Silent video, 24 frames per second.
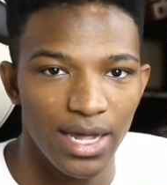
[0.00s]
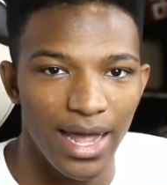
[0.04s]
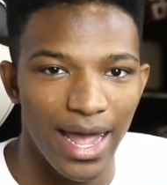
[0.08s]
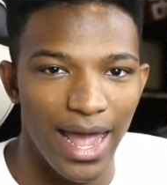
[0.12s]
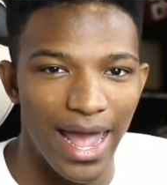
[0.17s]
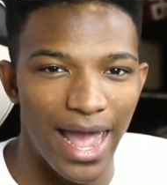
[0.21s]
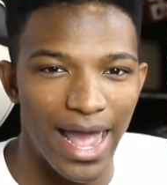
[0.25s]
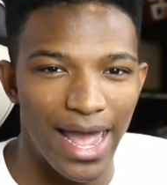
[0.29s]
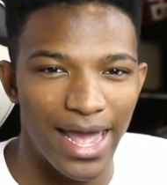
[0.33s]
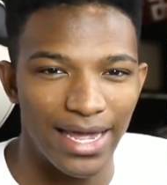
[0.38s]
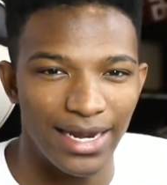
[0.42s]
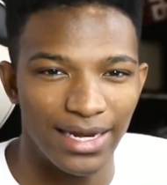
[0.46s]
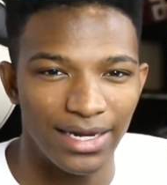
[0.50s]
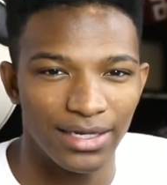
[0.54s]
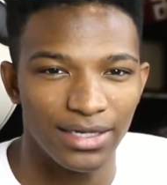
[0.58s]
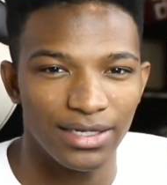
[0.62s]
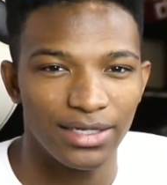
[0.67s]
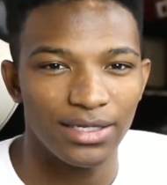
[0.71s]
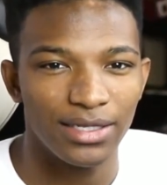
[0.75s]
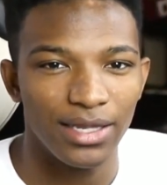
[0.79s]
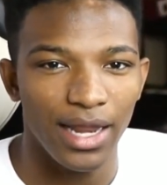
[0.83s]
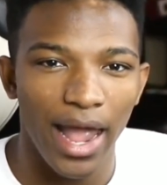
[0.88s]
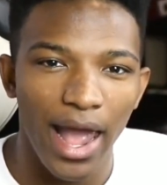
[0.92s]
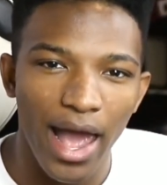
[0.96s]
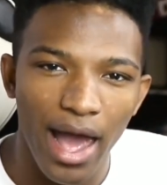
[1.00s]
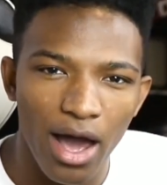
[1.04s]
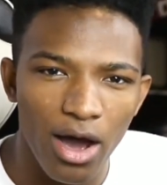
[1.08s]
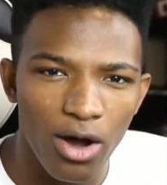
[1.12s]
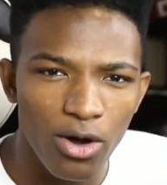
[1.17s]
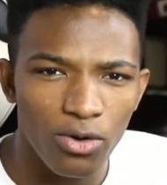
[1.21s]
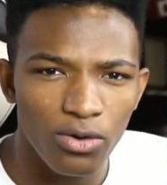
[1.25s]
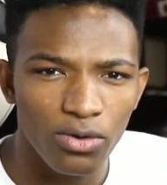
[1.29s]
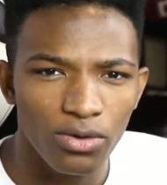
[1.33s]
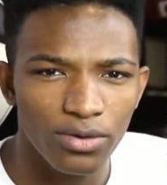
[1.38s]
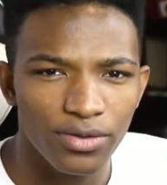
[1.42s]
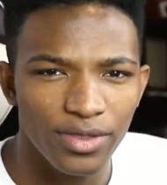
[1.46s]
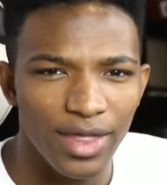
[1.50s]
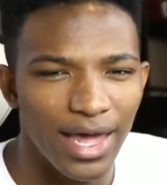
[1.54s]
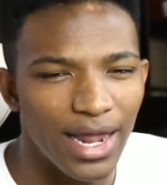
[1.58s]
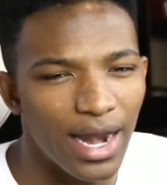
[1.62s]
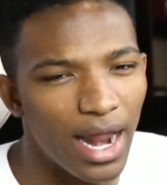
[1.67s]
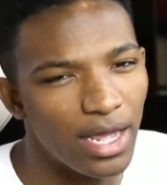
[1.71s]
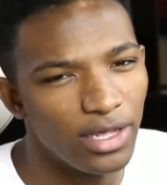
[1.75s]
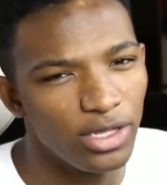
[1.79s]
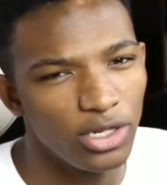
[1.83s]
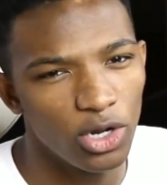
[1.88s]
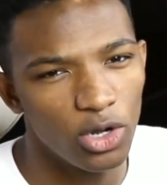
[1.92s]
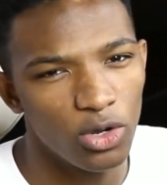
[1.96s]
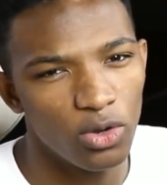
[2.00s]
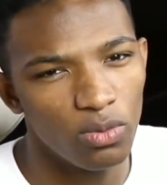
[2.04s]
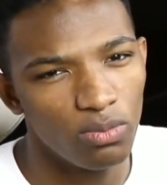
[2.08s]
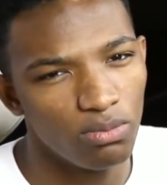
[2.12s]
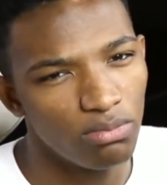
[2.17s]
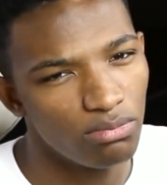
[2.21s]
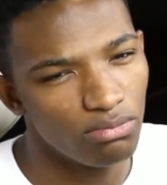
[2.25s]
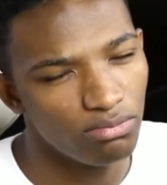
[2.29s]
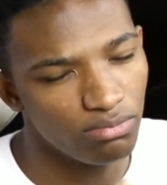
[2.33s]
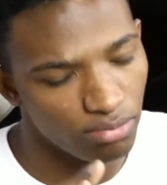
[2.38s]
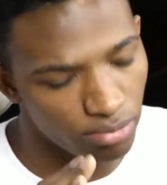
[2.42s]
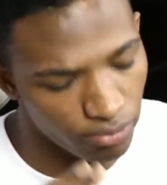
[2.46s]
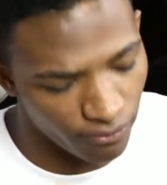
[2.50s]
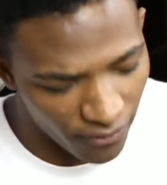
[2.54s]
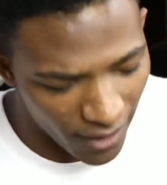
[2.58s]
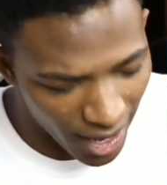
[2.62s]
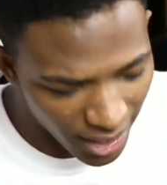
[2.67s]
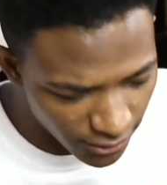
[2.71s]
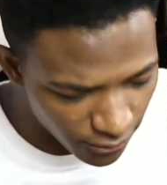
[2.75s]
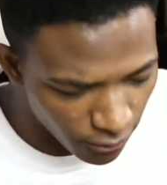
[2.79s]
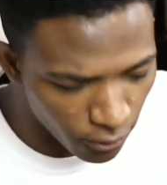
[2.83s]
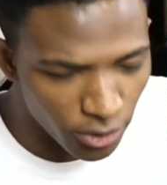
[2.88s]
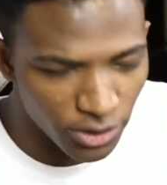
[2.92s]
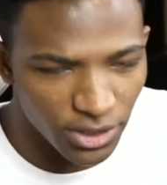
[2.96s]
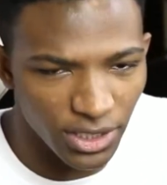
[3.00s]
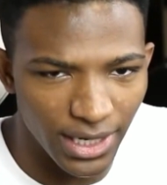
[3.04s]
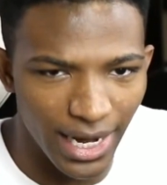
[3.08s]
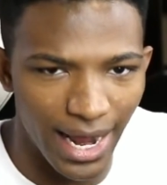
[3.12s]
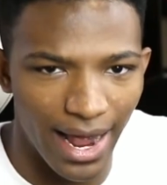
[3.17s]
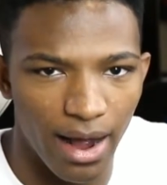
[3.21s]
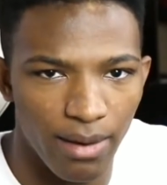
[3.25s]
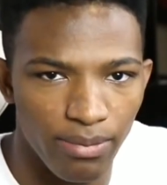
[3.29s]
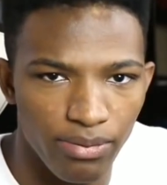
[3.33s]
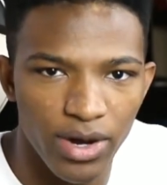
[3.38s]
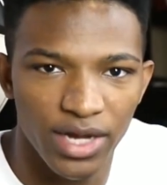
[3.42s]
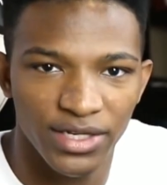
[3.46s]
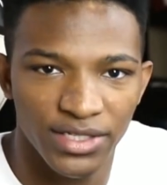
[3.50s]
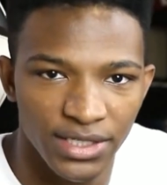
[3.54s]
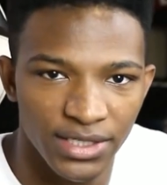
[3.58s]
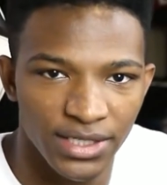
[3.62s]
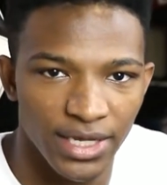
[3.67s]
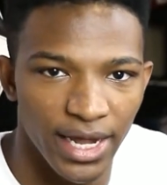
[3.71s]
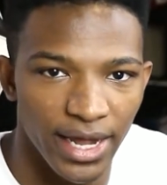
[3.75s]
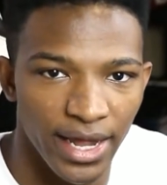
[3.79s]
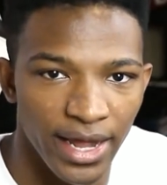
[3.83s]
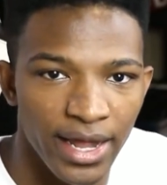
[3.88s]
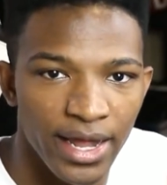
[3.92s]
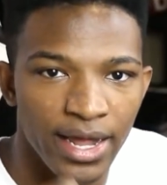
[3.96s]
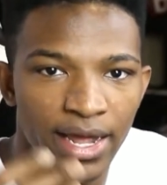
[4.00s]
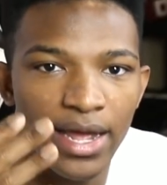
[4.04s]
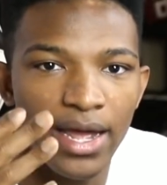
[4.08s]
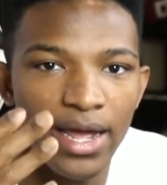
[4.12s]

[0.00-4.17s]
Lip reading: and now that, you know, fast forward to now, present day,